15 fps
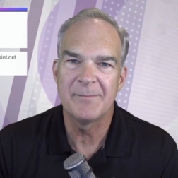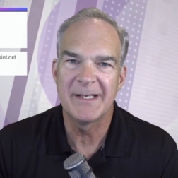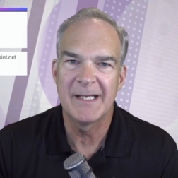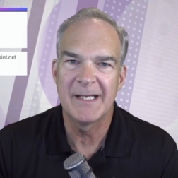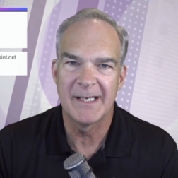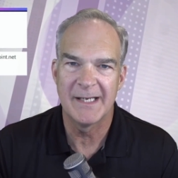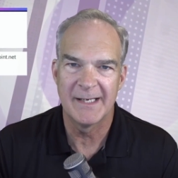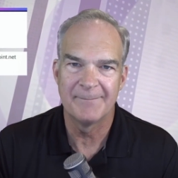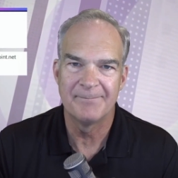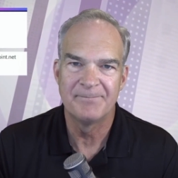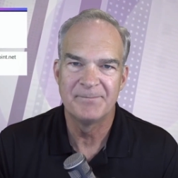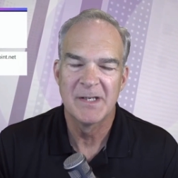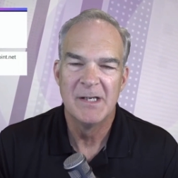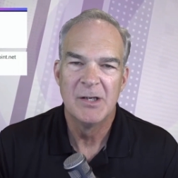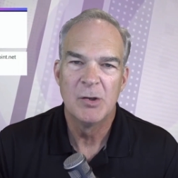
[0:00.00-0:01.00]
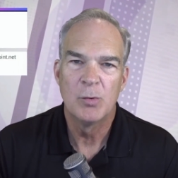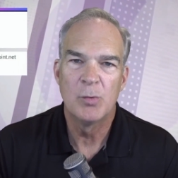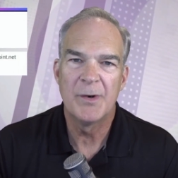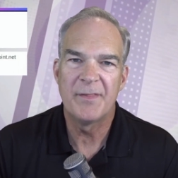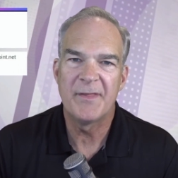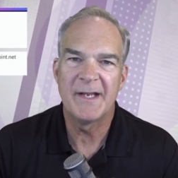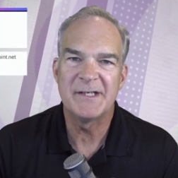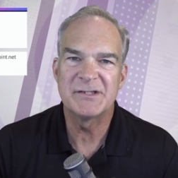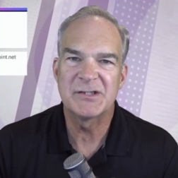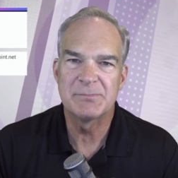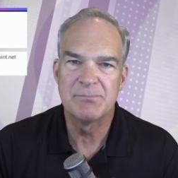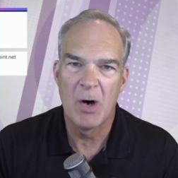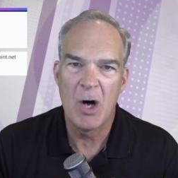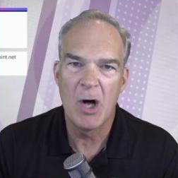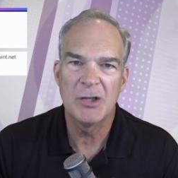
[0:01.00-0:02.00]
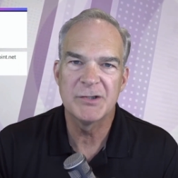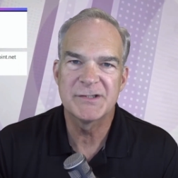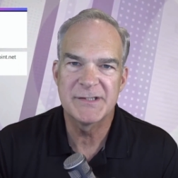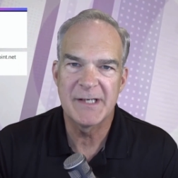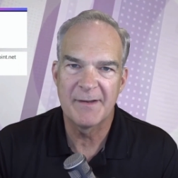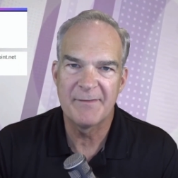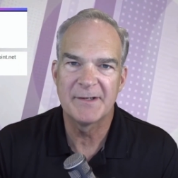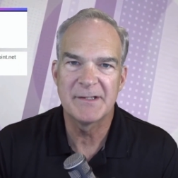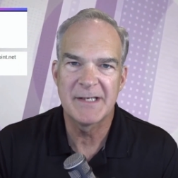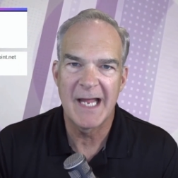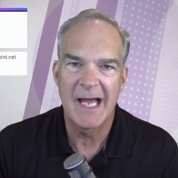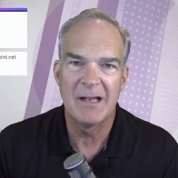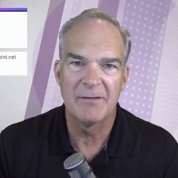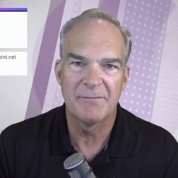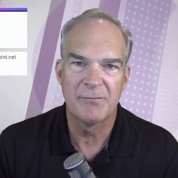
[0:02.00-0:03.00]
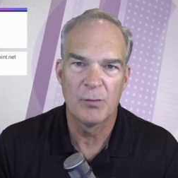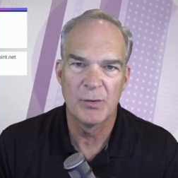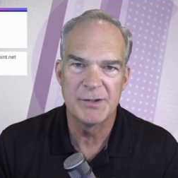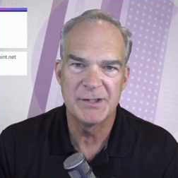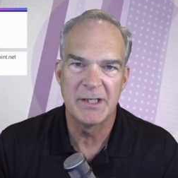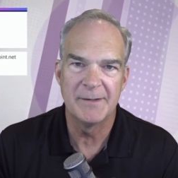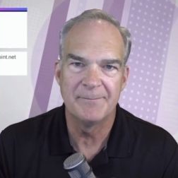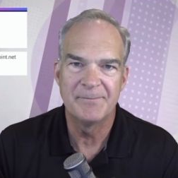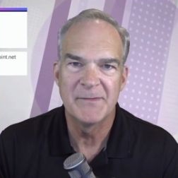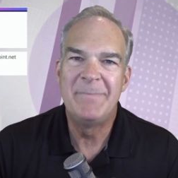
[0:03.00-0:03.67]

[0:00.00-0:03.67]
beginning with a small Southern California